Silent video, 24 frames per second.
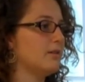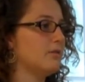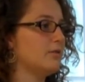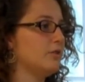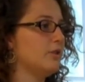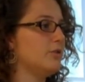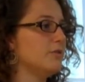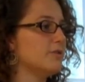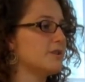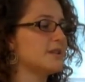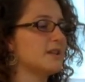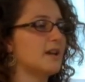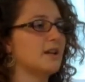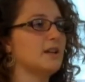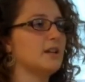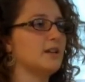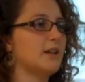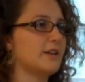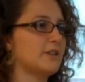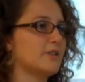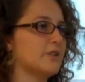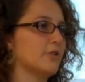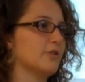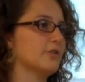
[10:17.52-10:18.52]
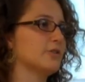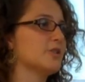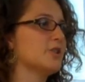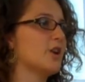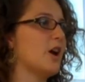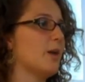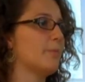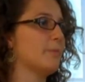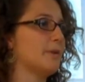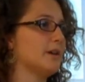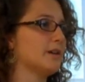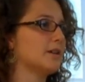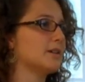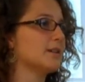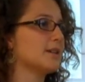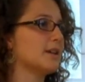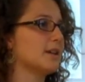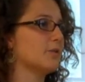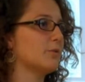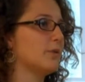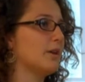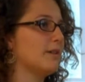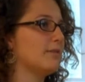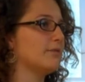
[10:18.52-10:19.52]
you study like certain topics.
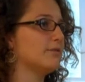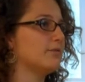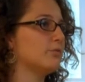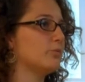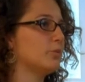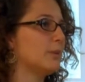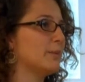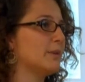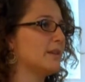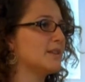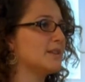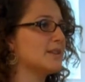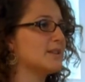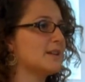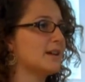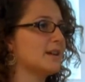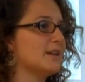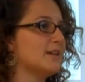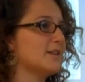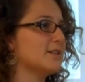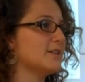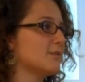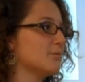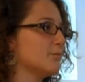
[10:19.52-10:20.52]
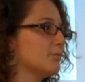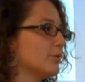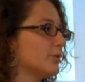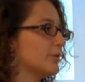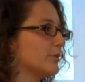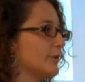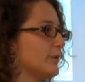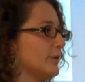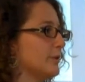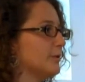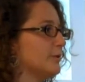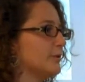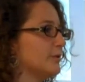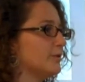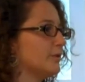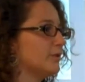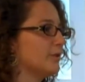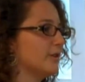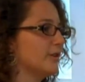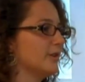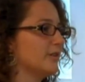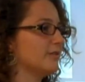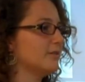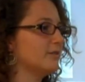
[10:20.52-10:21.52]
Like we have women's studies in Peru,
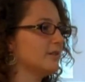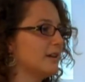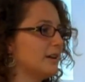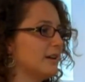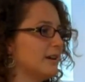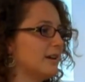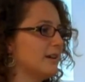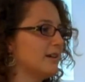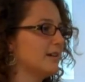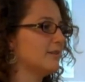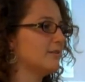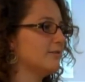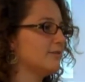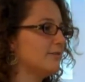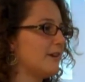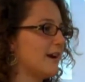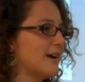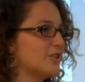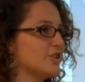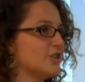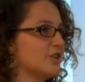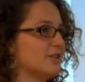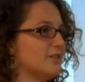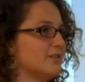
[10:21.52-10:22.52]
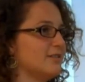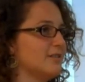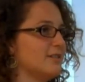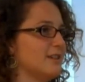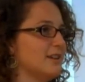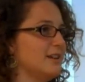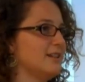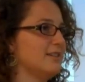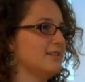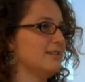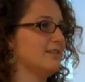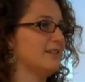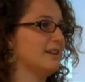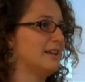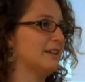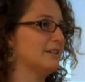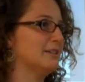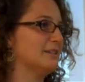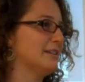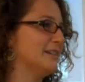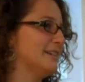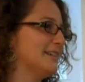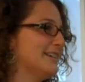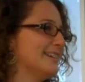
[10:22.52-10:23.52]
or fashion in
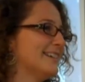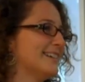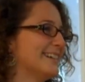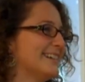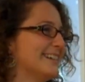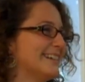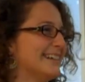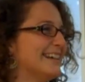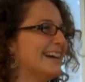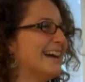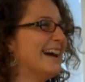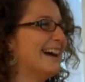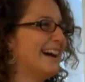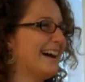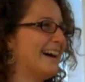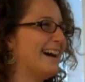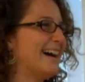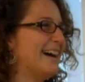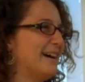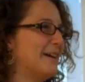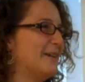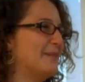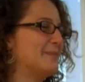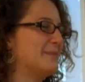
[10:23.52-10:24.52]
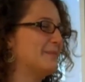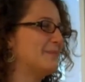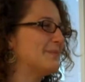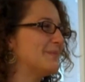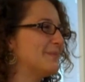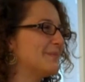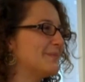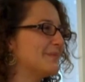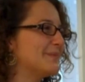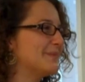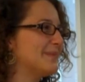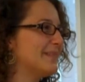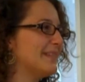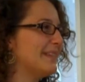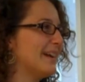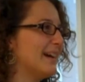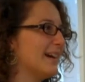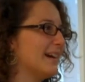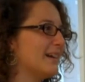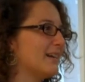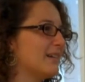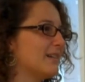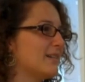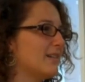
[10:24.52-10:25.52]
Italy, yeah.
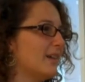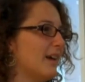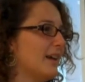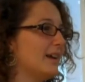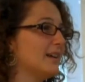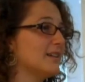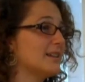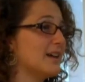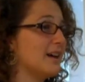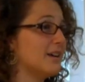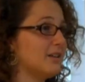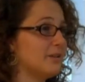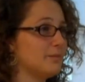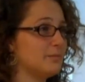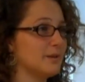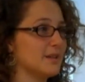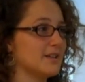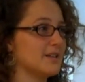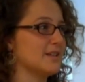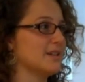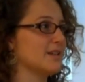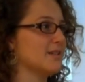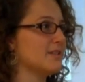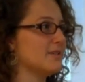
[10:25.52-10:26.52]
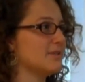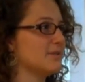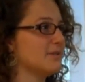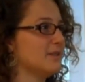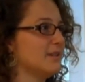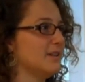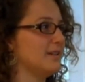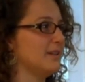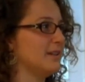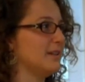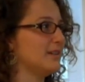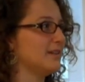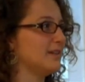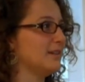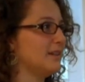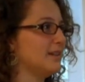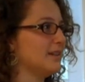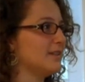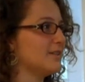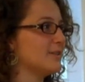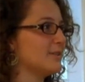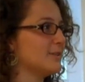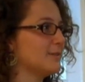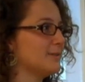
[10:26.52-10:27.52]
And Italian business in Italy
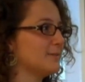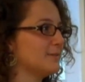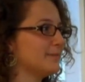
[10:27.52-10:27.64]
too.